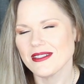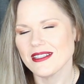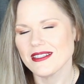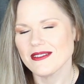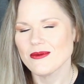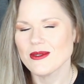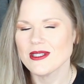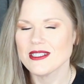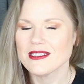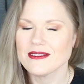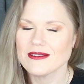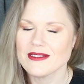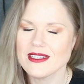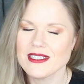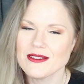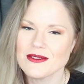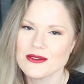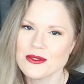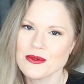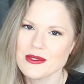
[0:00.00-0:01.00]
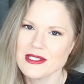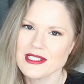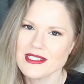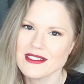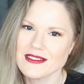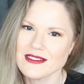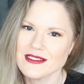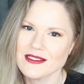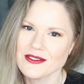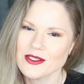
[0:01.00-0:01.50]
Well, I don't always
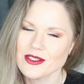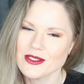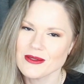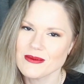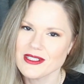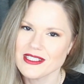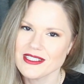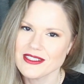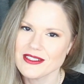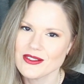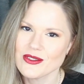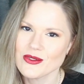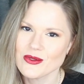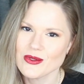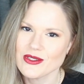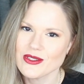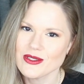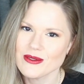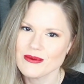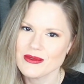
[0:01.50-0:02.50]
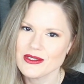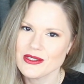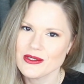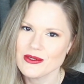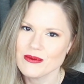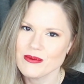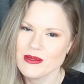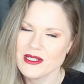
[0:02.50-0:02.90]
get long term. I get the short term, too.